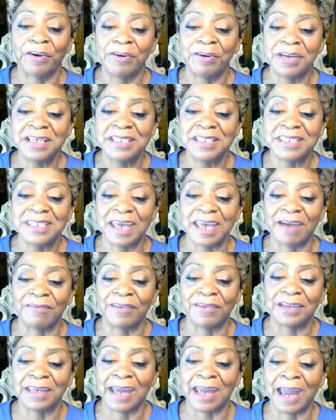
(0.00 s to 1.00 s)

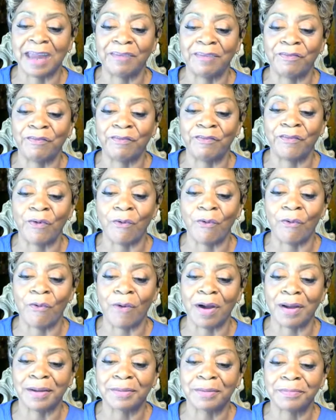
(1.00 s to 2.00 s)
37 and
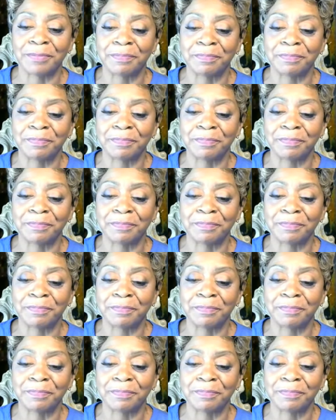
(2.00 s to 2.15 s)
4.